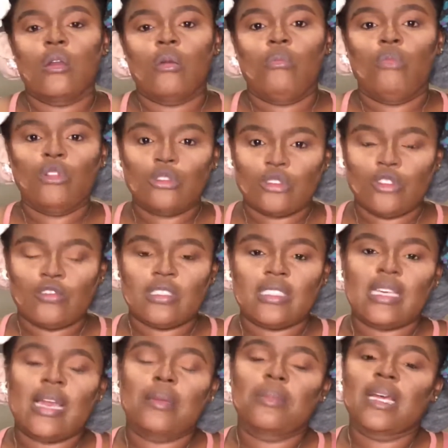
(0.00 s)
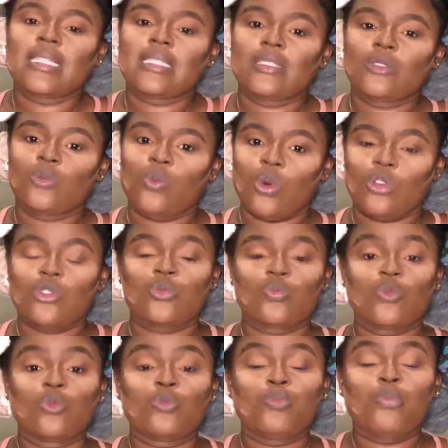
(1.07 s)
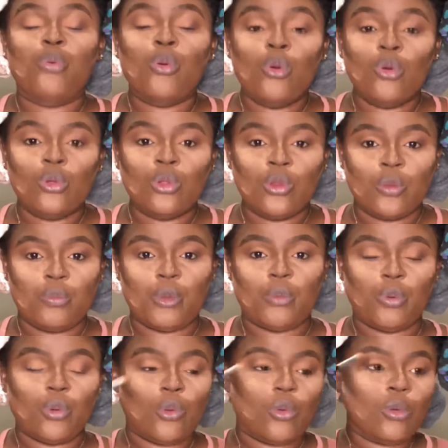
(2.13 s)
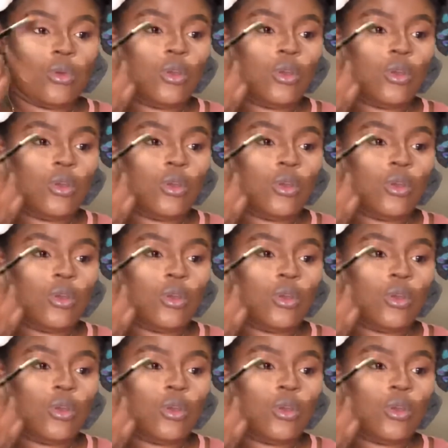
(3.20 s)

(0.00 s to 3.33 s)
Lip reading: most of the time that is what will pull people